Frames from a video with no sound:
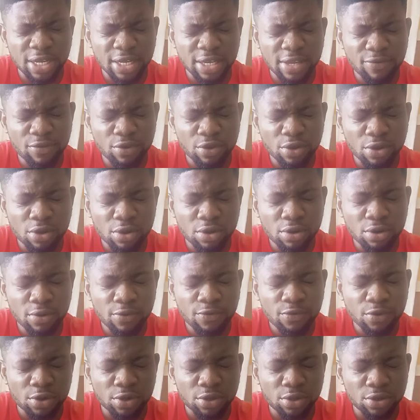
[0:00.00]
I give you honor
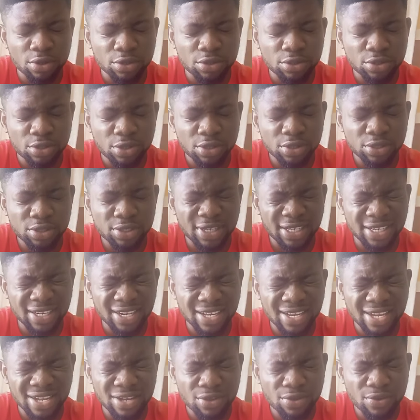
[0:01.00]
for your sons. I
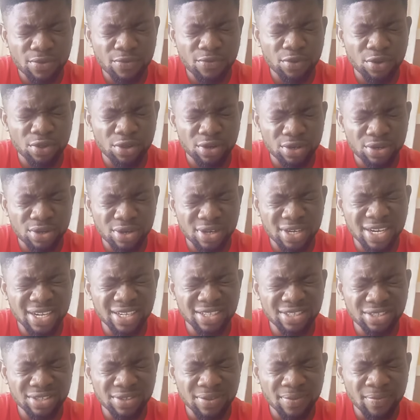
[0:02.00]
thank you for your
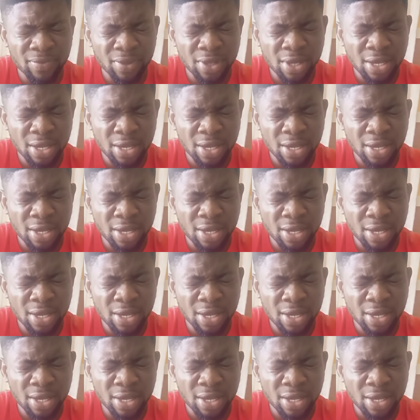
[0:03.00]
daughters.